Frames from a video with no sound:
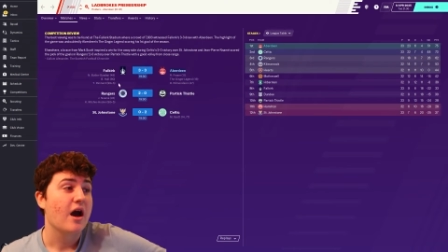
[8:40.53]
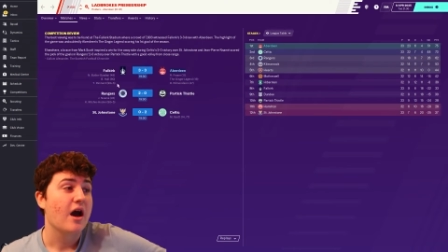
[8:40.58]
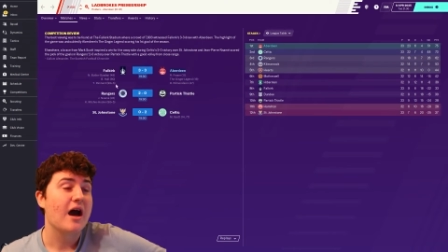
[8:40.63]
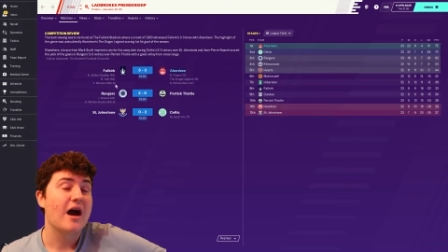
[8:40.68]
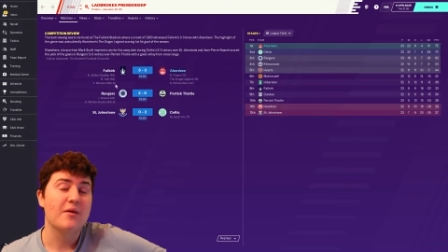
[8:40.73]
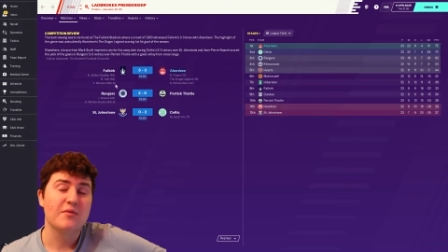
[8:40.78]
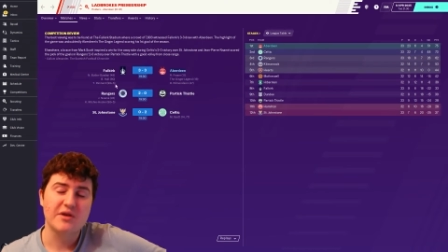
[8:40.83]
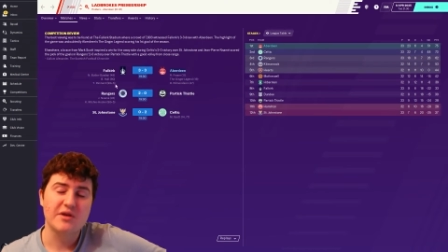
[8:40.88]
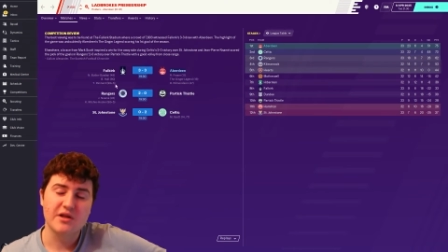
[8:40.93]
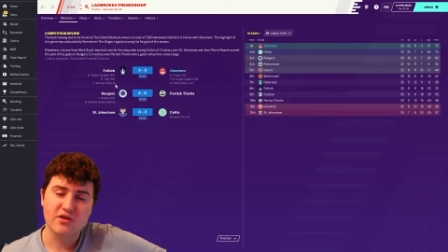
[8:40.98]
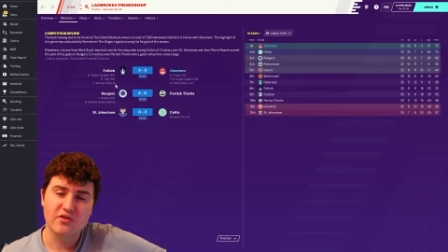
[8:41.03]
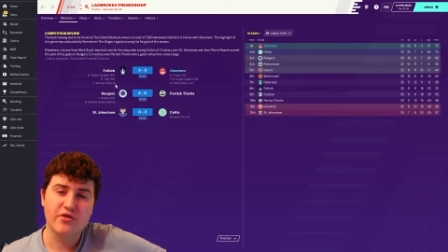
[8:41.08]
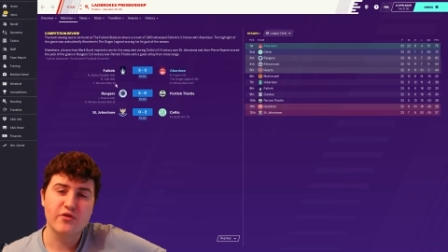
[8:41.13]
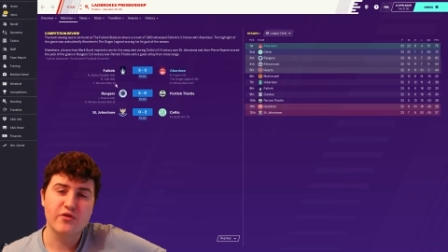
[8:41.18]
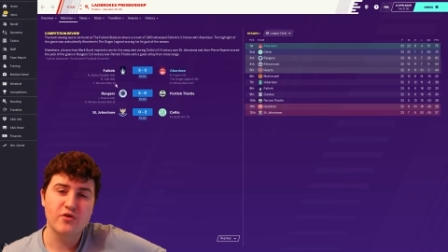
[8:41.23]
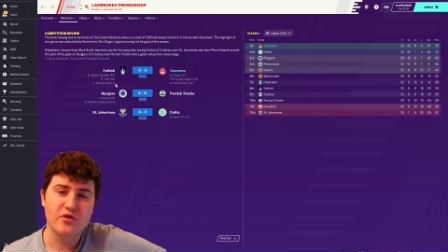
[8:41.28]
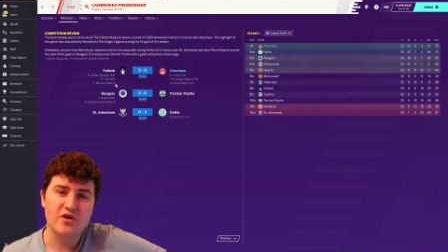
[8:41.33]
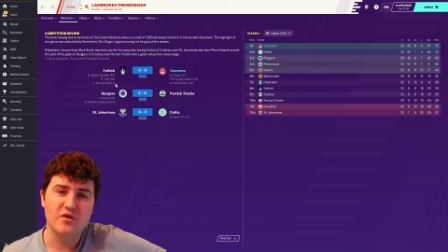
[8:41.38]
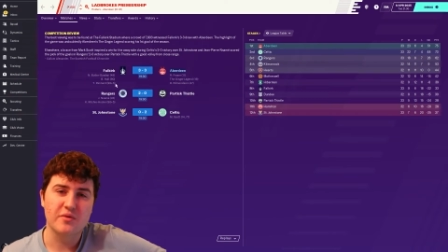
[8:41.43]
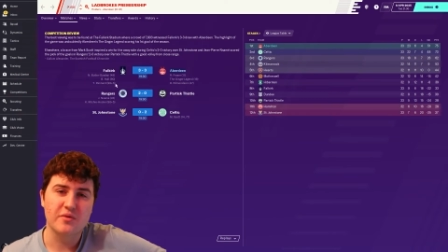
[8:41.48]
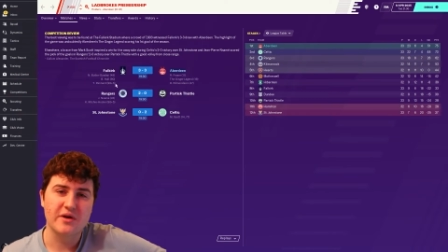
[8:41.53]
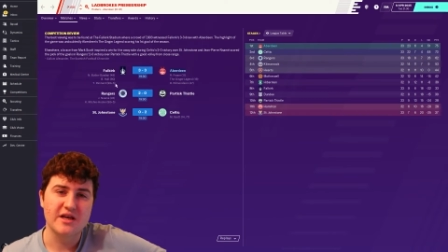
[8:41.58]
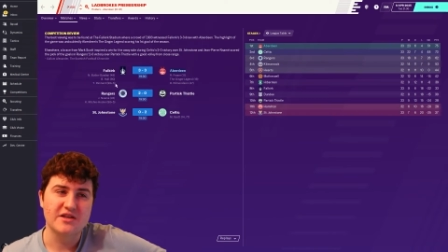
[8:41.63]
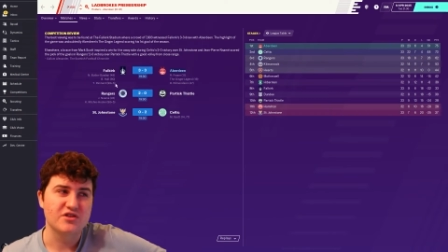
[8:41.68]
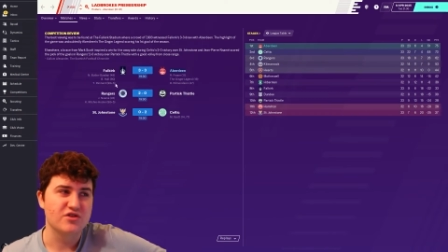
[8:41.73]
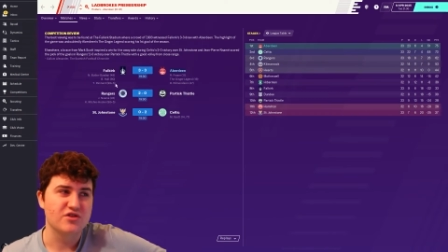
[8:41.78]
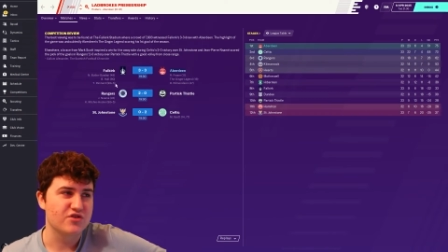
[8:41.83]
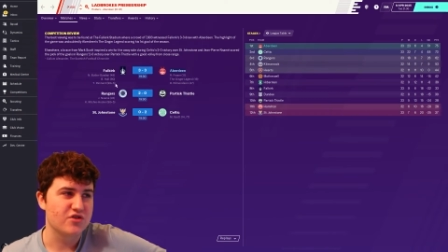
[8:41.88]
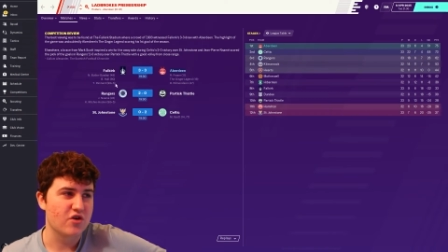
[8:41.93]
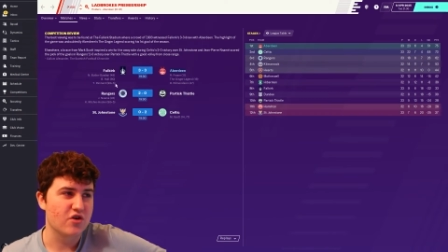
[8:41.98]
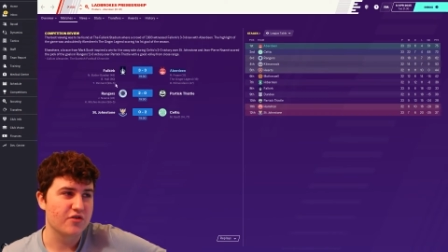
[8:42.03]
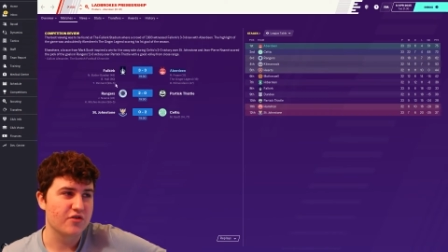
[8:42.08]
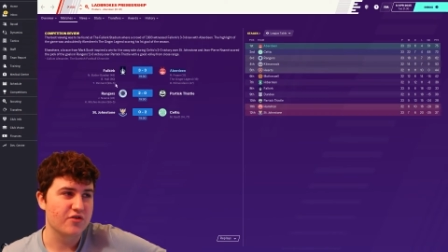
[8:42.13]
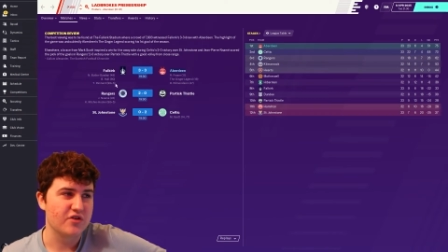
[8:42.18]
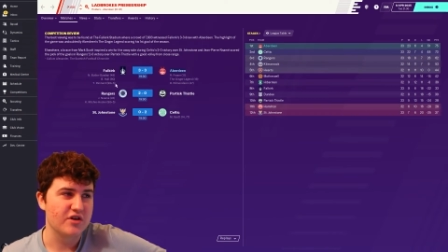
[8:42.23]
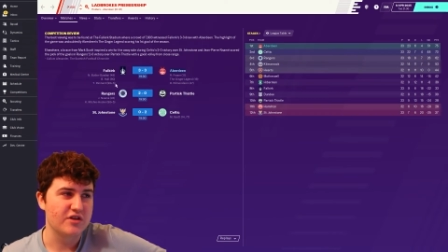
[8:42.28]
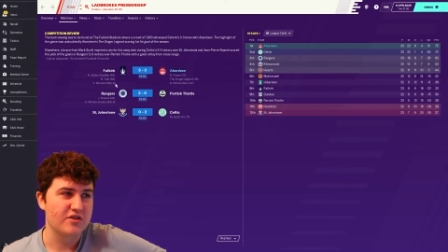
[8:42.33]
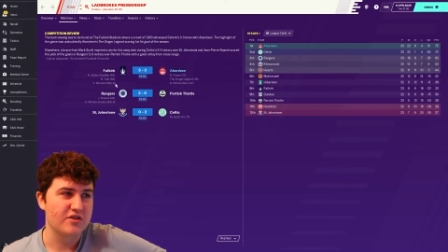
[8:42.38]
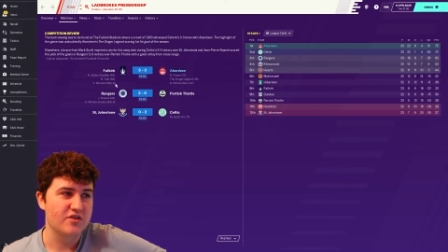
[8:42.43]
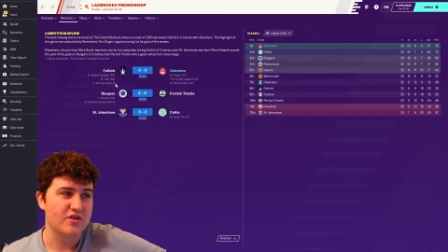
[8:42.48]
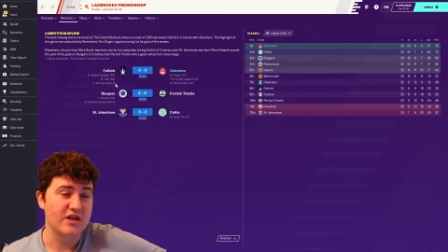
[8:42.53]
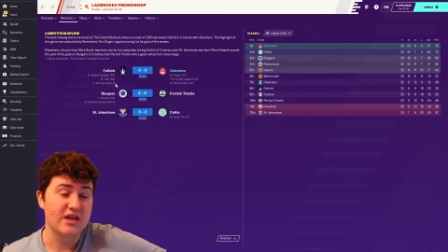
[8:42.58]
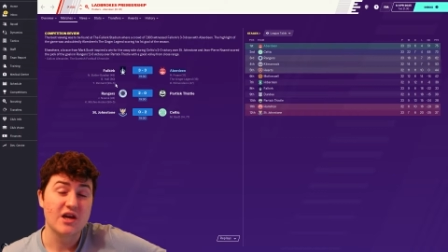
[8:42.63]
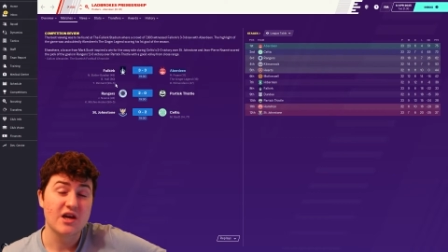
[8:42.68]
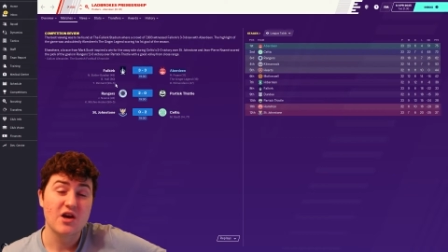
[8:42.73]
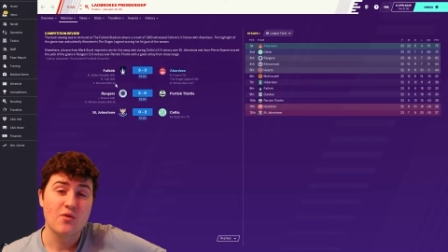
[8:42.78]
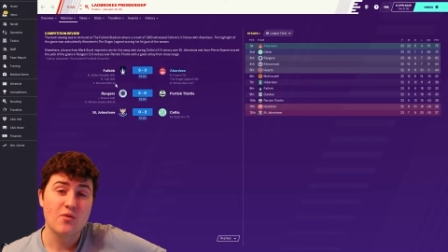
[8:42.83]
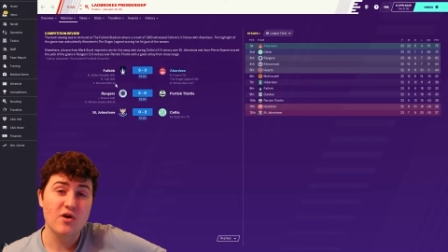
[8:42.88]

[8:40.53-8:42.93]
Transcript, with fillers: and we threw it away to draw 3-3.